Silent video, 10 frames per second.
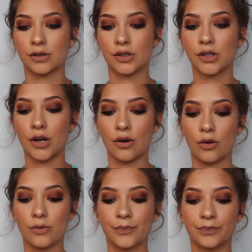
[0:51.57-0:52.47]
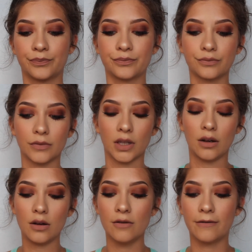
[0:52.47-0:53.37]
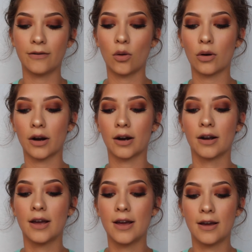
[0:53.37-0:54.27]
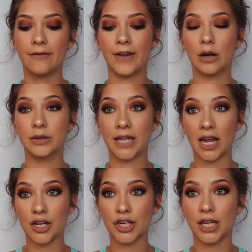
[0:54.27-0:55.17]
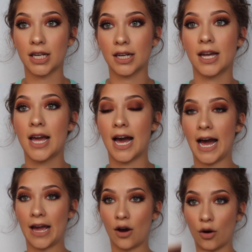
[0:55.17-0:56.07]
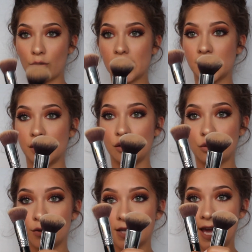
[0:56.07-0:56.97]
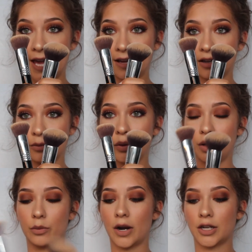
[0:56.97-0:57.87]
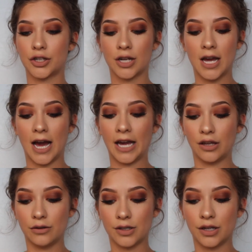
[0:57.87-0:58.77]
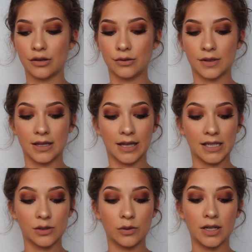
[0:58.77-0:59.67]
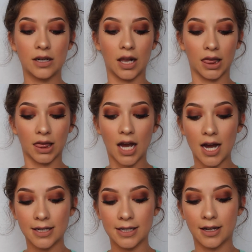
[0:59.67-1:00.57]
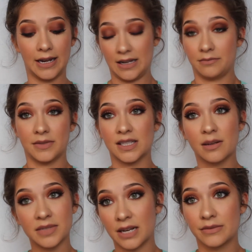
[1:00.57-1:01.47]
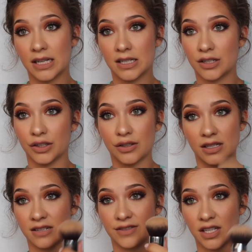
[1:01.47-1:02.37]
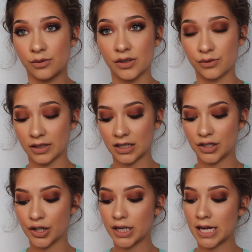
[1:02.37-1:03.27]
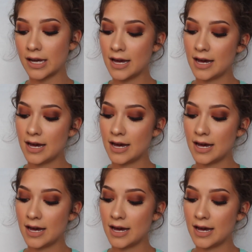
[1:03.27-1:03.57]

So for foundation, I always use a kabuki brush. I used to use this one a lot, and sometimes I still use it if this one's really dirty.